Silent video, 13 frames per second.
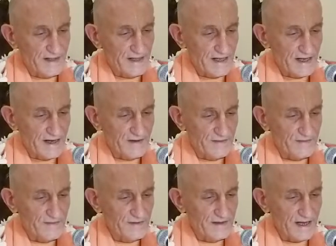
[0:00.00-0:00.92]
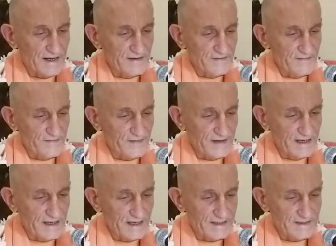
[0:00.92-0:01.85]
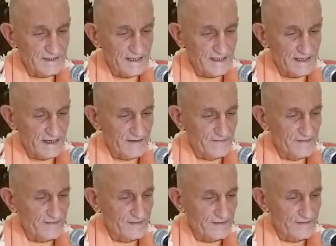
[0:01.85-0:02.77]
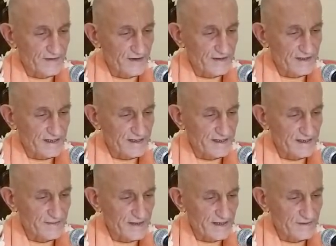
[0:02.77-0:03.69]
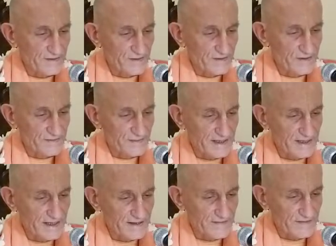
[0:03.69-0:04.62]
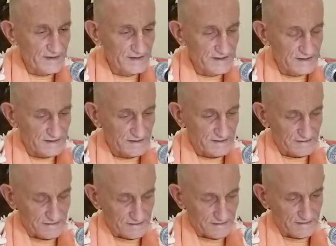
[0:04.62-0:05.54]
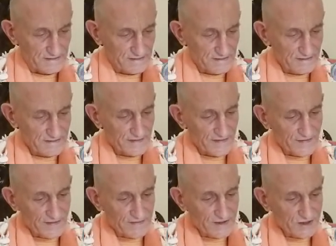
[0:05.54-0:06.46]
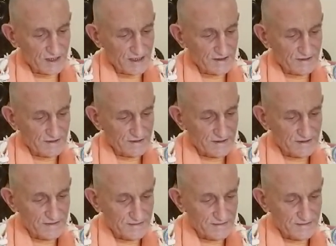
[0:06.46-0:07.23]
and feeling ecstatic love of Godhead, he began to quote many other verses from the Shastras.